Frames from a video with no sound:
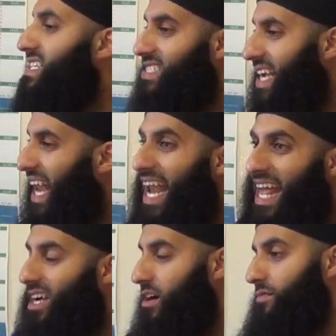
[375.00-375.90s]
these
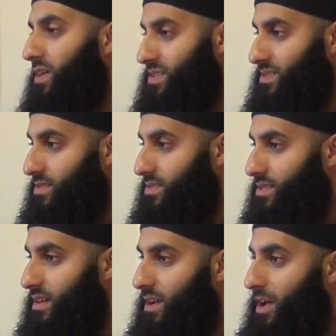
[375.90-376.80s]
clear cut
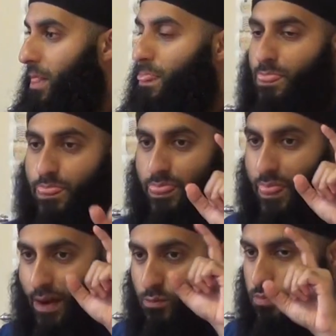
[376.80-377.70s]
verses
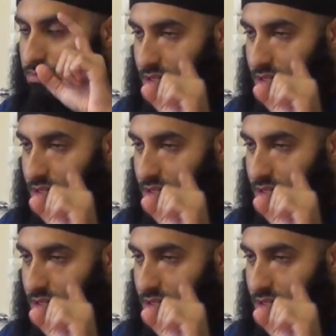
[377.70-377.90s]
that